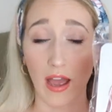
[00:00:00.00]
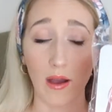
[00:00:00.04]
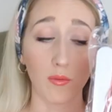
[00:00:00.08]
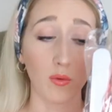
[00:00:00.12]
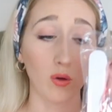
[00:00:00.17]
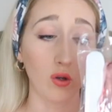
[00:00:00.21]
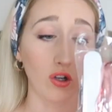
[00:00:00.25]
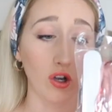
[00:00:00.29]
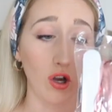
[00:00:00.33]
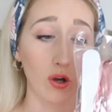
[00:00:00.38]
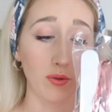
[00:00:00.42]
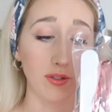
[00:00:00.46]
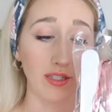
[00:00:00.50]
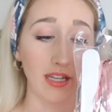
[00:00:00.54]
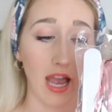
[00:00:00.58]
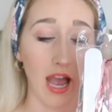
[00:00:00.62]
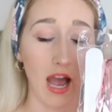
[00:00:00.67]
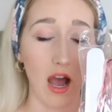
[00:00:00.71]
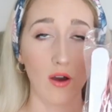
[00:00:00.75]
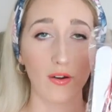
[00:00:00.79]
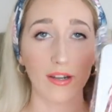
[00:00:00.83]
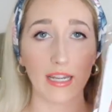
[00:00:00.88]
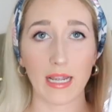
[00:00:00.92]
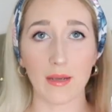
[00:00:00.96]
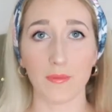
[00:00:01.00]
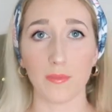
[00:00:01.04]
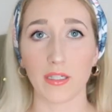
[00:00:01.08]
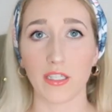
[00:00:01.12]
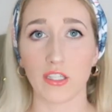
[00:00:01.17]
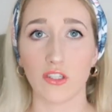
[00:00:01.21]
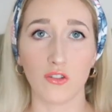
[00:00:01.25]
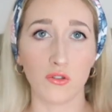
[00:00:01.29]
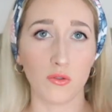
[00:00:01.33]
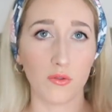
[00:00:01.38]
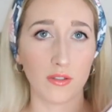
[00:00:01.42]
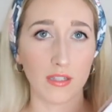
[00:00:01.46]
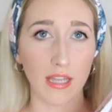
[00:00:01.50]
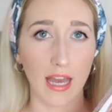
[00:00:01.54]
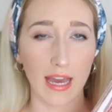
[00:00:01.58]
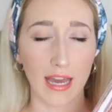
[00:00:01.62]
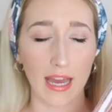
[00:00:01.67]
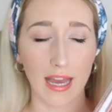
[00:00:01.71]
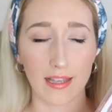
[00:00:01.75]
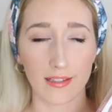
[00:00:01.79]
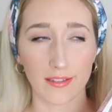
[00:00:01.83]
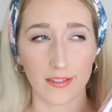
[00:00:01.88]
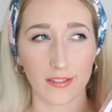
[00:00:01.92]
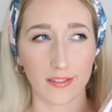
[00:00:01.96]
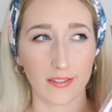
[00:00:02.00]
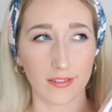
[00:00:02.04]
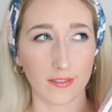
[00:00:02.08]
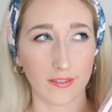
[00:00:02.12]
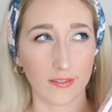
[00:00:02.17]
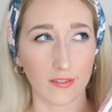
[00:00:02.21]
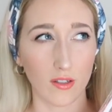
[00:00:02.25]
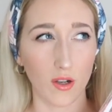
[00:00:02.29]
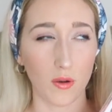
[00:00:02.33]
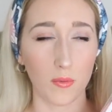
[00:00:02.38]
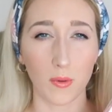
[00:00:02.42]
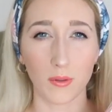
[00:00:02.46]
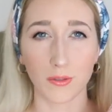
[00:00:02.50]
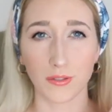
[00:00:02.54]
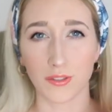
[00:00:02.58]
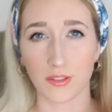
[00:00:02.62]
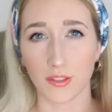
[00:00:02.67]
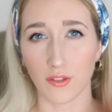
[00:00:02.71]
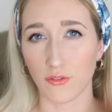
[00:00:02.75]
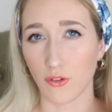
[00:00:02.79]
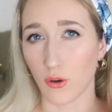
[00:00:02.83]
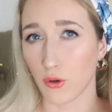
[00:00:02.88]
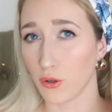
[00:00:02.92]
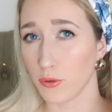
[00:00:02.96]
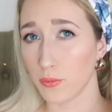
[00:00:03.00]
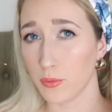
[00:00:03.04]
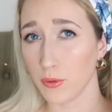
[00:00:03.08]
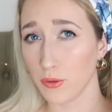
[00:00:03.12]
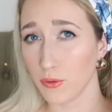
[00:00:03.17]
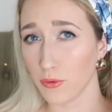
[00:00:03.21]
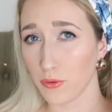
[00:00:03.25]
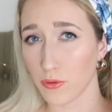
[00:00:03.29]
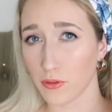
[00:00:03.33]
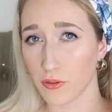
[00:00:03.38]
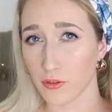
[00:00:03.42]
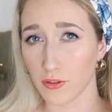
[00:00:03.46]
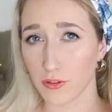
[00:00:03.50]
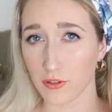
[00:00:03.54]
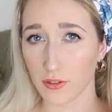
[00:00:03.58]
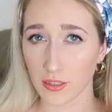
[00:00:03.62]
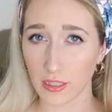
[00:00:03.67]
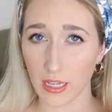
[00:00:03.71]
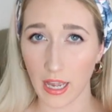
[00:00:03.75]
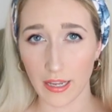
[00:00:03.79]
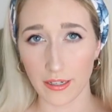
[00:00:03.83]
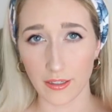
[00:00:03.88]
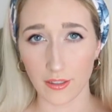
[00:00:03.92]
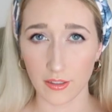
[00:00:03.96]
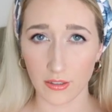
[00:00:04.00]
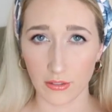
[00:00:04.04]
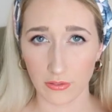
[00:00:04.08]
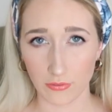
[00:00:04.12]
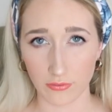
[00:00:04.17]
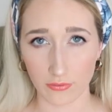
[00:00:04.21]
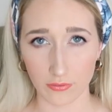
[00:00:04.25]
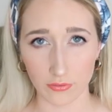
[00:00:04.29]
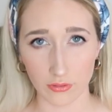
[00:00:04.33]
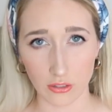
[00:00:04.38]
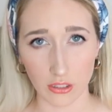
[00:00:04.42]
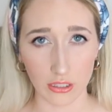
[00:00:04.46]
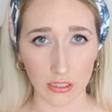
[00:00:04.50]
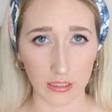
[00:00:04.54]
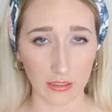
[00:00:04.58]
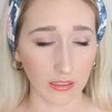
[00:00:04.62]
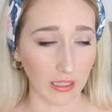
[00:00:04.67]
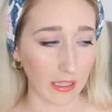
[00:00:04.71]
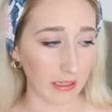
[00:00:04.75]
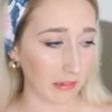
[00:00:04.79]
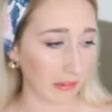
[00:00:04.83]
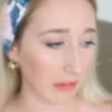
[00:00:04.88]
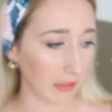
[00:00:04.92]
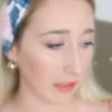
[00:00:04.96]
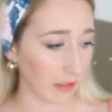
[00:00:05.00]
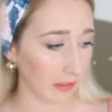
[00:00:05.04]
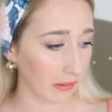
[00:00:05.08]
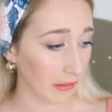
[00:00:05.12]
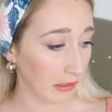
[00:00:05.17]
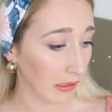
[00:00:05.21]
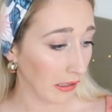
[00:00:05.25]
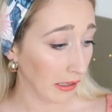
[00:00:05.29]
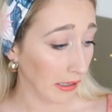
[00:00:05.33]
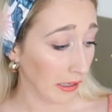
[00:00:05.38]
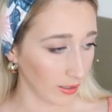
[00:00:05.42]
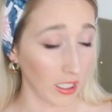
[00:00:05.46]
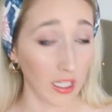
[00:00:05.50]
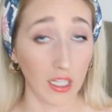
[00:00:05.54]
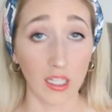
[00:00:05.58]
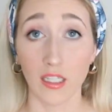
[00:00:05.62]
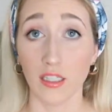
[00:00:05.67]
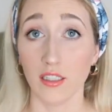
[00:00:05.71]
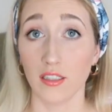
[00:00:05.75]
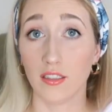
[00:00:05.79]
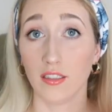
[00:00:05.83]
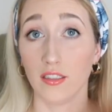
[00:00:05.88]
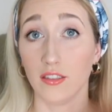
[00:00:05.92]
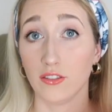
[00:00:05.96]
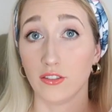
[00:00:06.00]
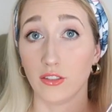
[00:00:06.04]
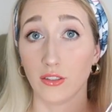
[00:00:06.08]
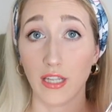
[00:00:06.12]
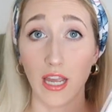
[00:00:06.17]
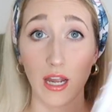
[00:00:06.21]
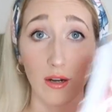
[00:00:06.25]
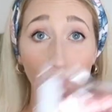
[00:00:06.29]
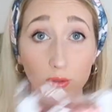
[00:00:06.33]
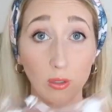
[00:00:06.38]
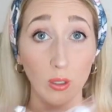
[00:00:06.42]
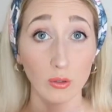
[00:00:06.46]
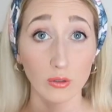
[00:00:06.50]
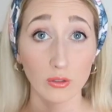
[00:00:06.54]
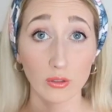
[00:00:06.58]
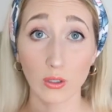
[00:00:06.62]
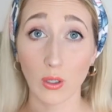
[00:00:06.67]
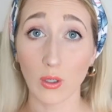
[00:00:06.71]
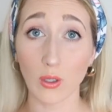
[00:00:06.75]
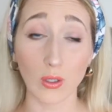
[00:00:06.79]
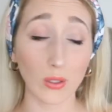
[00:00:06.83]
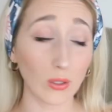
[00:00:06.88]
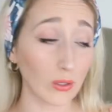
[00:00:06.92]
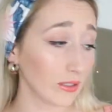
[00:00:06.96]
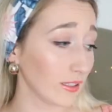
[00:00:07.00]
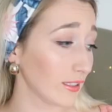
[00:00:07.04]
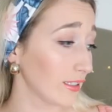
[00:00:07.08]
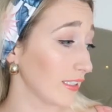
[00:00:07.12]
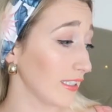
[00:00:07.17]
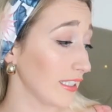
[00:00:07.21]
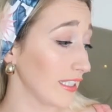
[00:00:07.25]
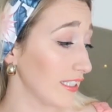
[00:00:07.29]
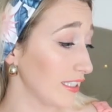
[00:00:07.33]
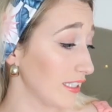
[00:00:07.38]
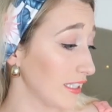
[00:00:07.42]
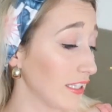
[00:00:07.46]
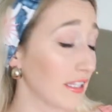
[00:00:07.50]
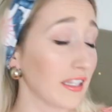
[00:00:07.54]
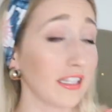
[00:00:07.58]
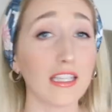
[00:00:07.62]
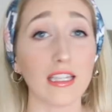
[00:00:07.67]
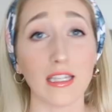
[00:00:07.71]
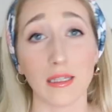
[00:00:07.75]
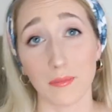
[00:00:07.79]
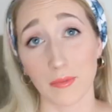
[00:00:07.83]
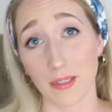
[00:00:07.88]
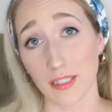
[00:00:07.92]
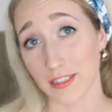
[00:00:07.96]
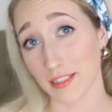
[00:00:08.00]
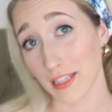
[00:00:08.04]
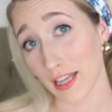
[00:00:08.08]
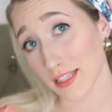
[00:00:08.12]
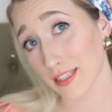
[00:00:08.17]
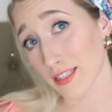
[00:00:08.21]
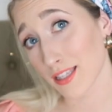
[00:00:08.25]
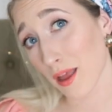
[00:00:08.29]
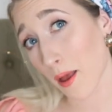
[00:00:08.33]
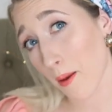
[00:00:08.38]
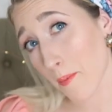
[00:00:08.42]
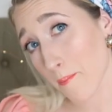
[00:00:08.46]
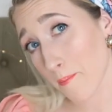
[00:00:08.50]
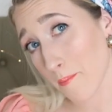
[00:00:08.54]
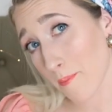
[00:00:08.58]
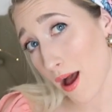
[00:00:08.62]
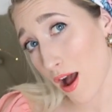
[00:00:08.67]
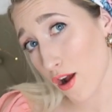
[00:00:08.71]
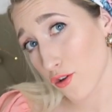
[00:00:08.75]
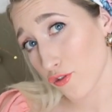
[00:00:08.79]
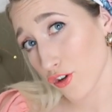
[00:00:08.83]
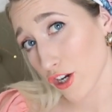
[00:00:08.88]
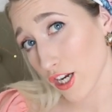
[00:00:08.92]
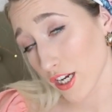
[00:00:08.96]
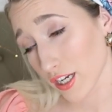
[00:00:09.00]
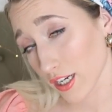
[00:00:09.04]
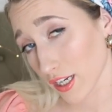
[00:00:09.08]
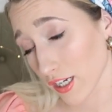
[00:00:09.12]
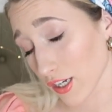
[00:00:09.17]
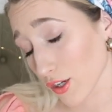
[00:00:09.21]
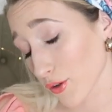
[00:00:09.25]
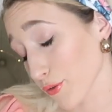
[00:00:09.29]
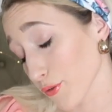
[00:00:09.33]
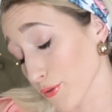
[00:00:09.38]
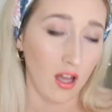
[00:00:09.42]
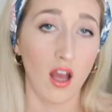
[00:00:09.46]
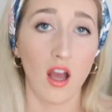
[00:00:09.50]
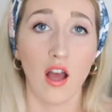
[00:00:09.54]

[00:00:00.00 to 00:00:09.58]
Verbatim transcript: that will go down, and we can use that as almost a photo booth kind of looking like thing. So yeah, rose gold is the theme because that's my ring.